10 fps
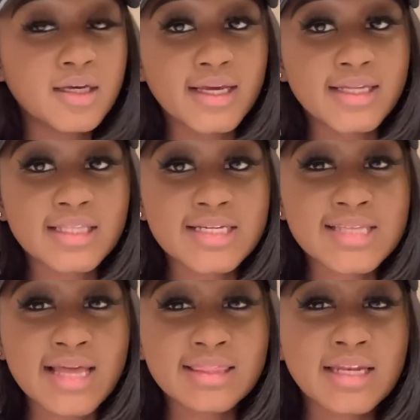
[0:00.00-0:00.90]
and things
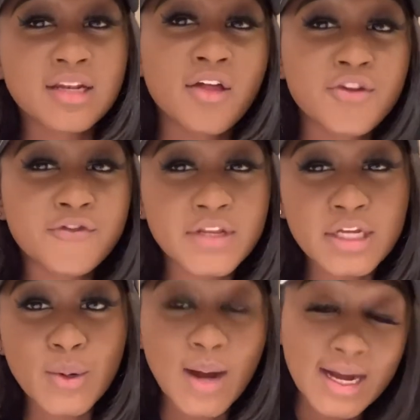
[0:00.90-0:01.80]
like that and other
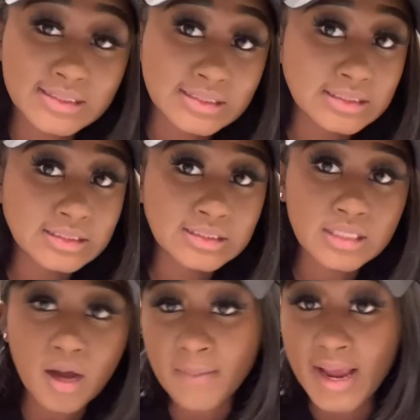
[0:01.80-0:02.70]
video ideas
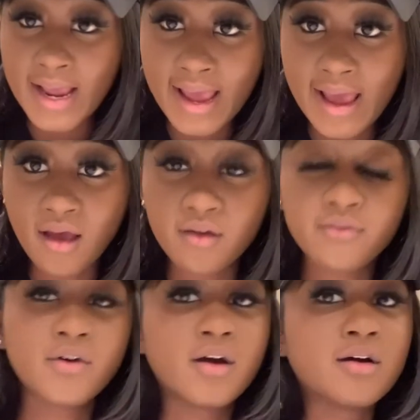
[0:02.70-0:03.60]
y'all might have
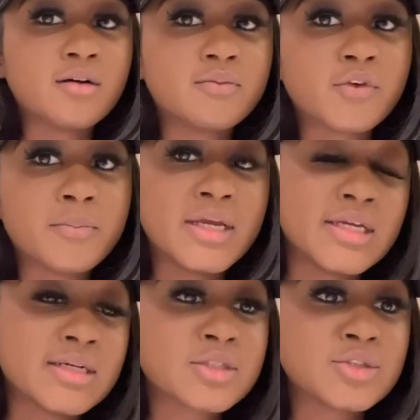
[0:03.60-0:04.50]
um, for me and him to do